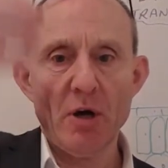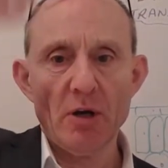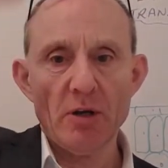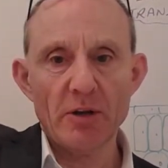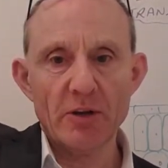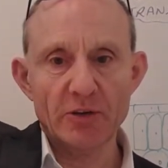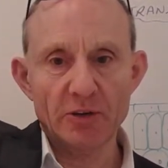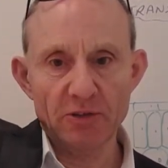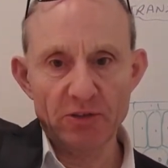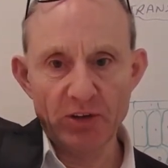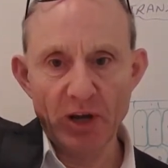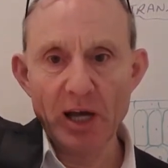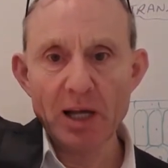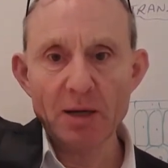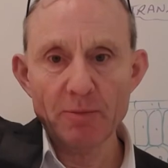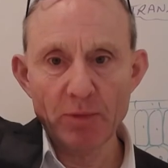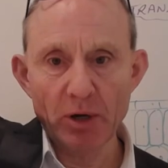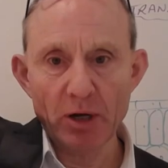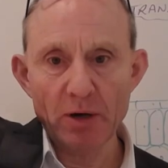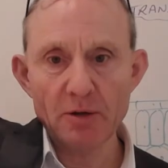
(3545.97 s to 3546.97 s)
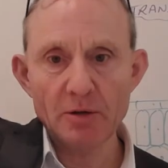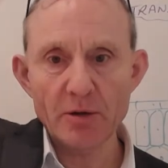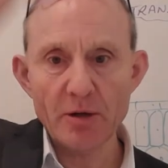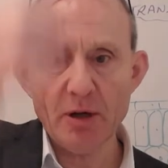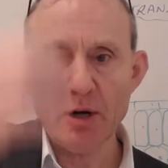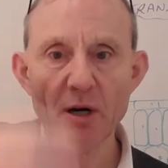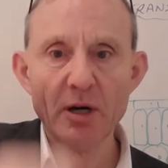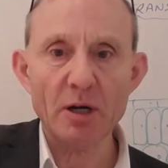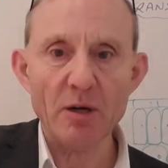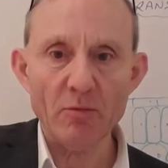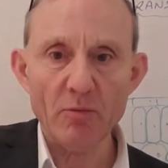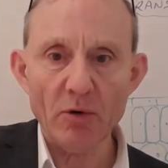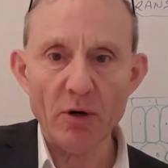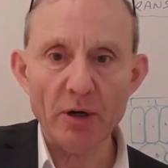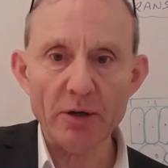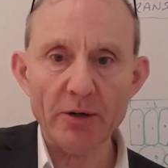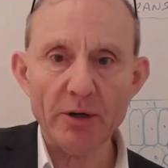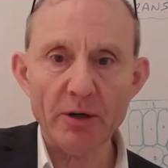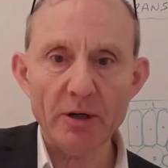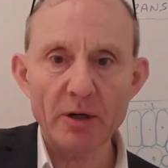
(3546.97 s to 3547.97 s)
This is xylem now, carrying
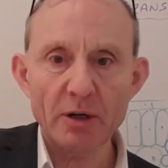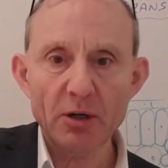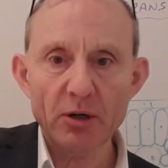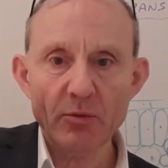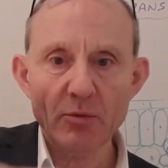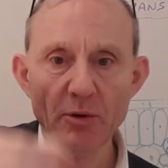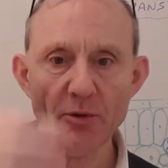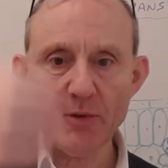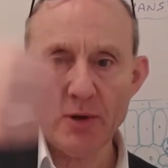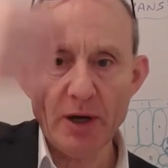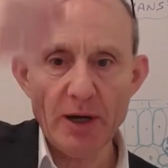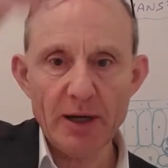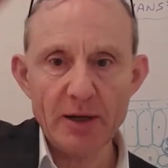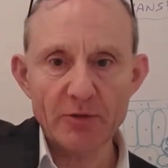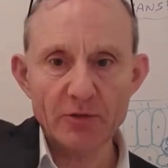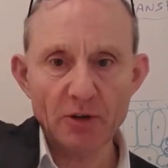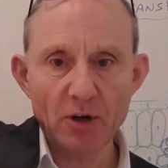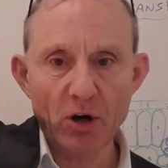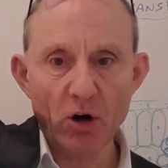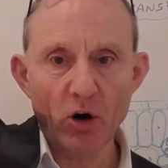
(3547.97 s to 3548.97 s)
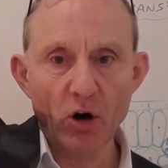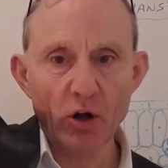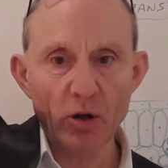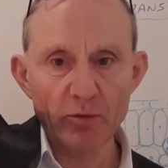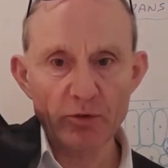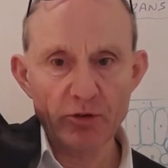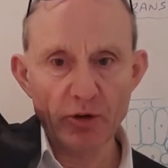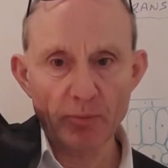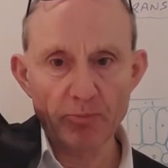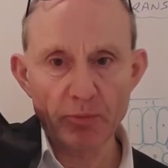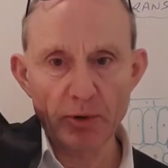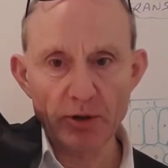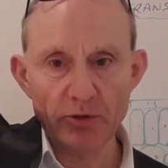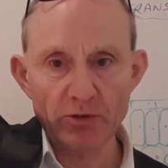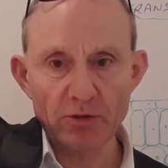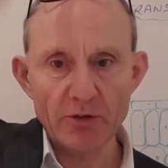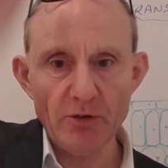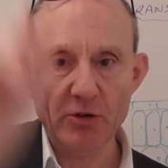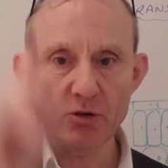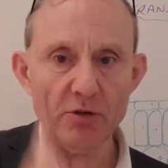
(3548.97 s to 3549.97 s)
water with ions, always
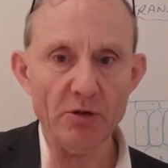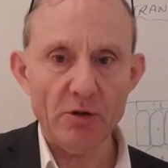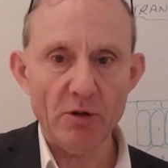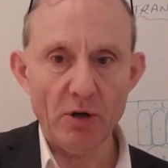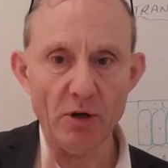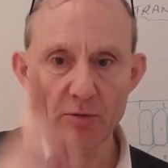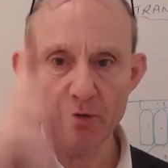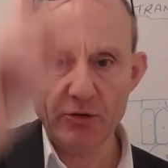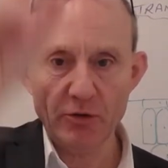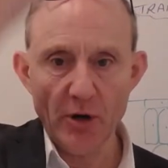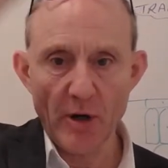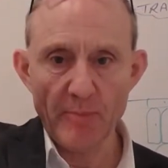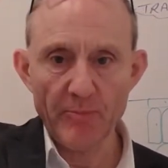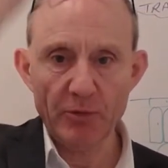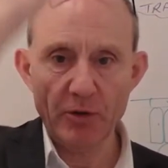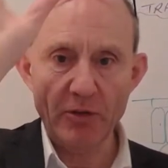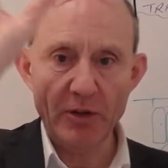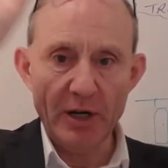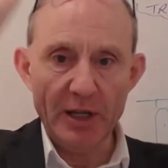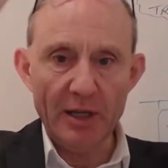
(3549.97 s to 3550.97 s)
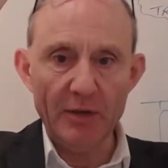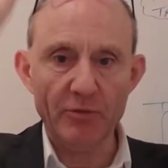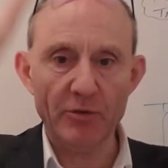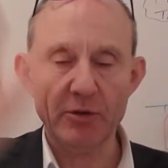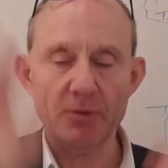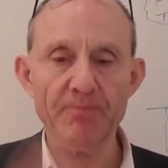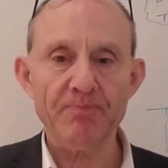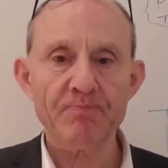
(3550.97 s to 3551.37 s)
upwards, always up to the leaves.